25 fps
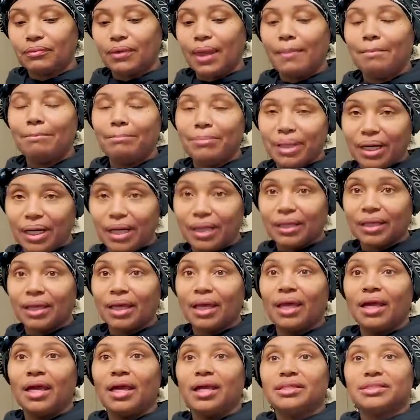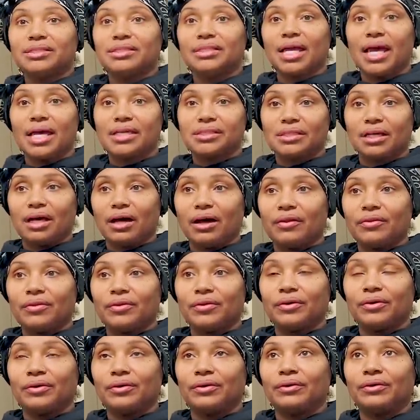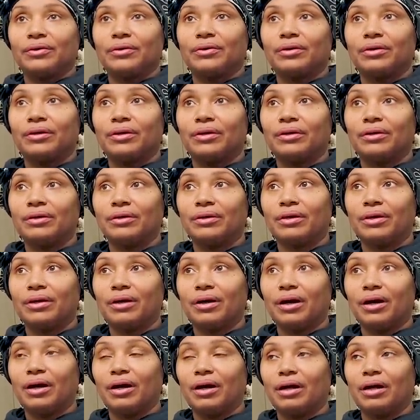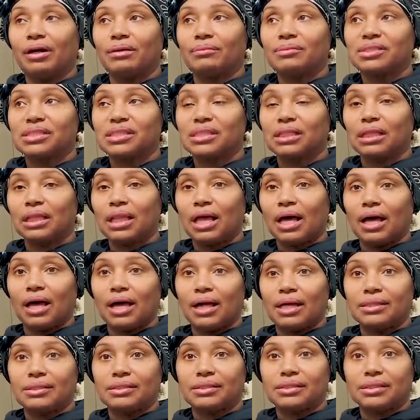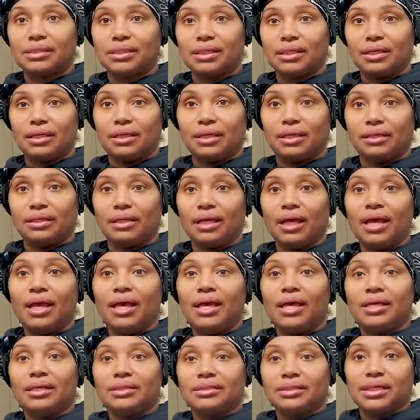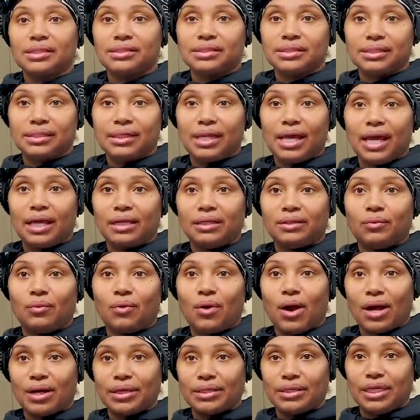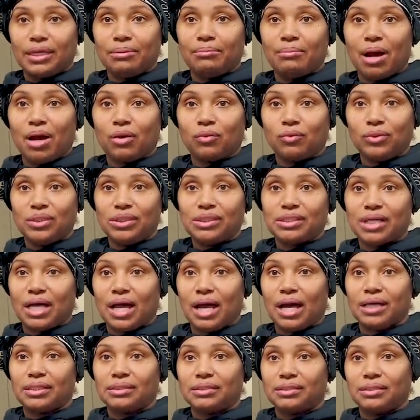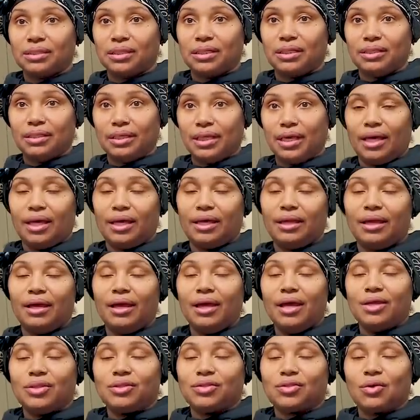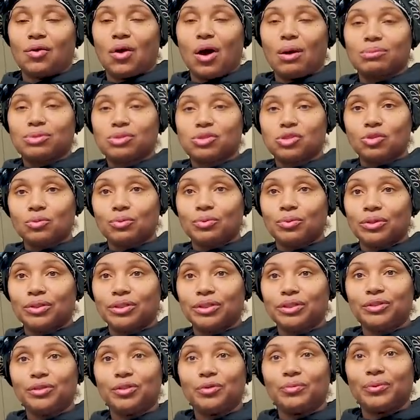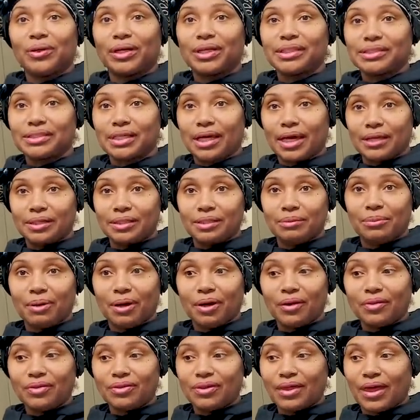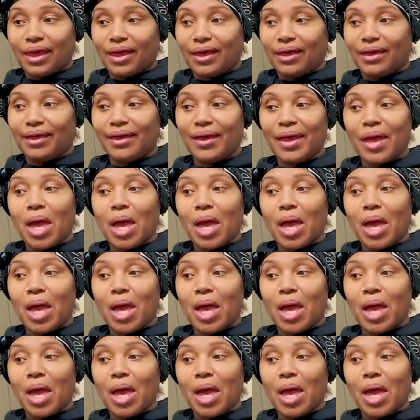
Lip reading: But she has other salons in Cincinnati where I can get my reties done at. So I'm super duper excited about that.